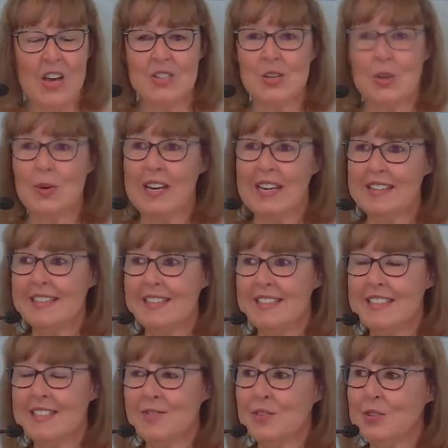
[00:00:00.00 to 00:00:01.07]
So it's
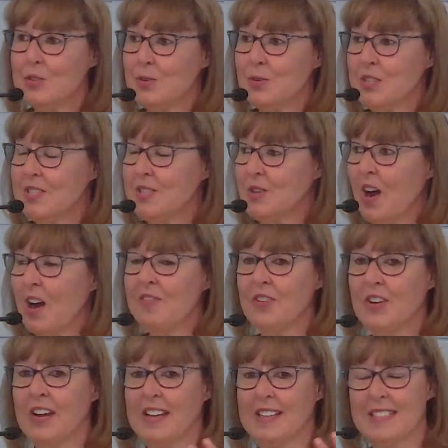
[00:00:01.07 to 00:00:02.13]
this first source is
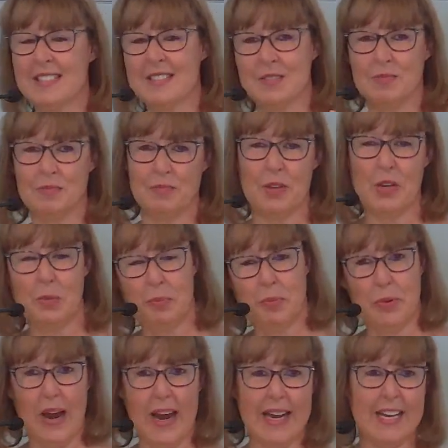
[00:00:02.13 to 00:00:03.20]
offering us you know,
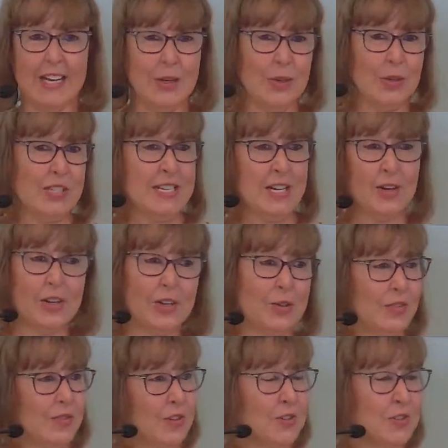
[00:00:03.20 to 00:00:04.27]
brainy Unitarian
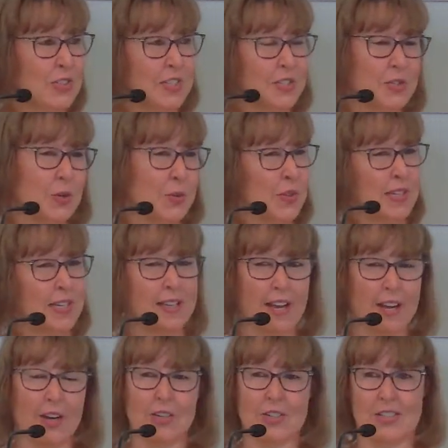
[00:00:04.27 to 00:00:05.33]
Universalists who really
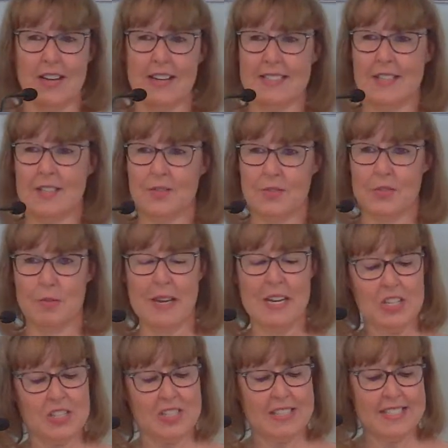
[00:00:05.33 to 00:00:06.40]
like our science and
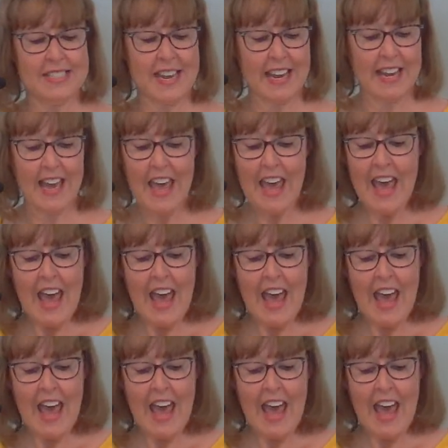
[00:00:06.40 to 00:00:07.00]
information is saying,